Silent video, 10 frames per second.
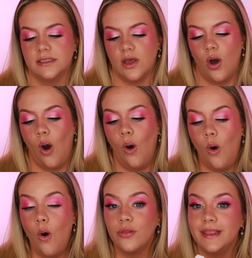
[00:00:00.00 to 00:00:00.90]
So,
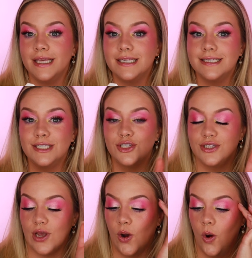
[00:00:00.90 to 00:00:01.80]
oh, this is
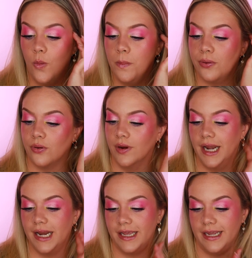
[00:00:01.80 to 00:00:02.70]
so
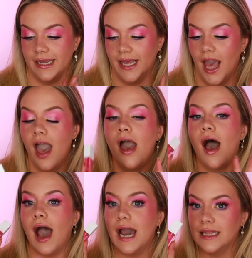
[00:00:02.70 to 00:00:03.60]
pretty.
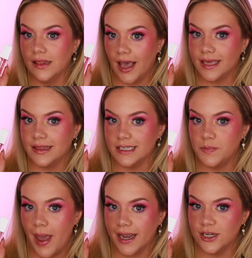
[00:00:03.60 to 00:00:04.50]
I like this
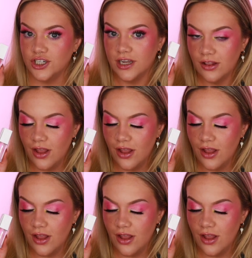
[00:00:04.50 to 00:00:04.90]
packaging a